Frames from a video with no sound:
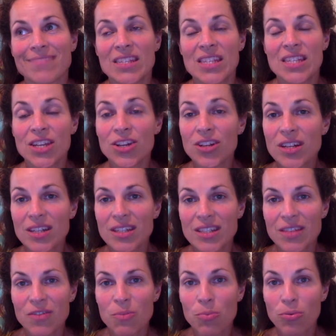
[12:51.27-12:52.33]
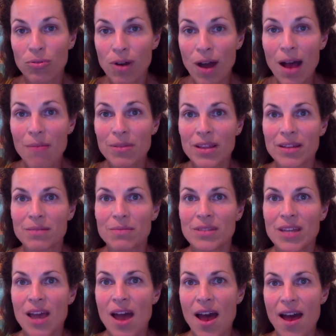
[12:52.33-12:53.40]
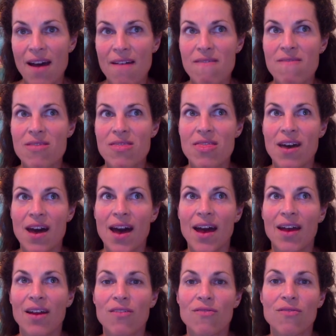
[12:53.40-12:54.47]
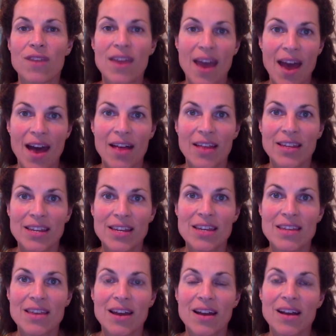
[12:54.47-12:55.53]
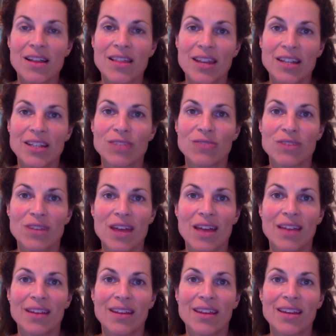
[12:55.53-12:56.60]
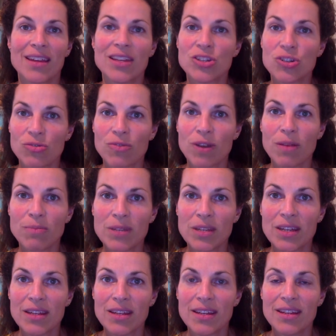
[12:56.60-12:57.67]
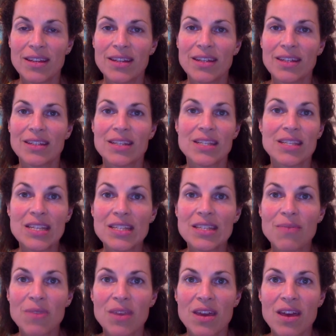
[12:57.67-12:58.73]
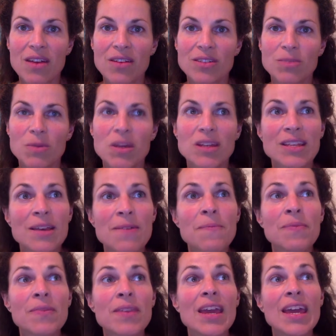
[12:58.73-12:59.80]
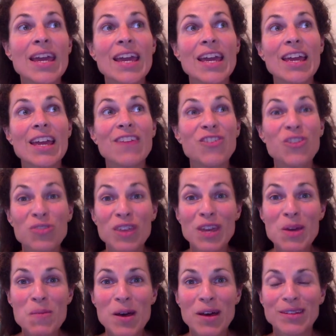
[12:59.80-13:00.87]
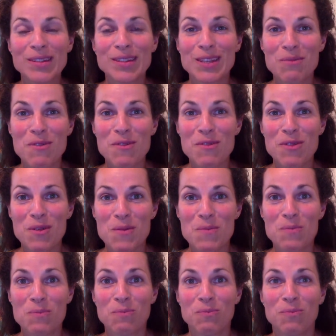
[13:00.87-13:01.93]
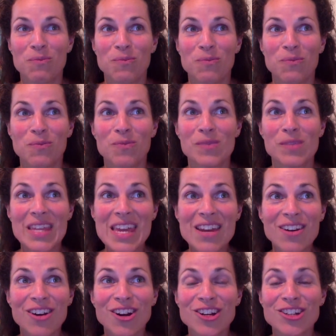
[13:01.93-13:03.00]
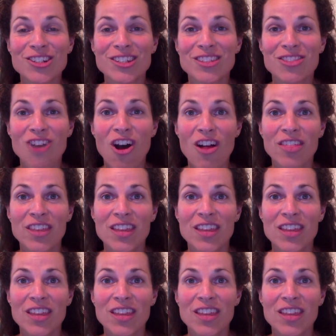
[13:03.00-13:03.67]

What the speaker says: serious of a problem to have that reality, that collective reality, interrupted to see something else. Because if you think about some of the leaders, thought